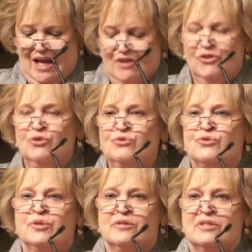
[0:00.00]
New
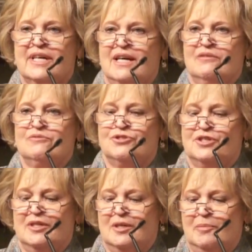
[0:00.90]
Trier
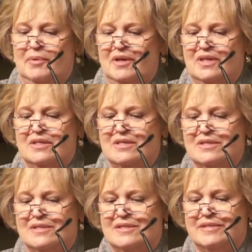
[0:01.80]
Township
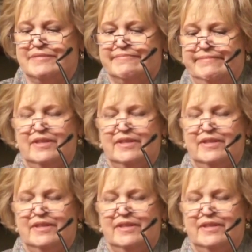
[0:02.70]
is,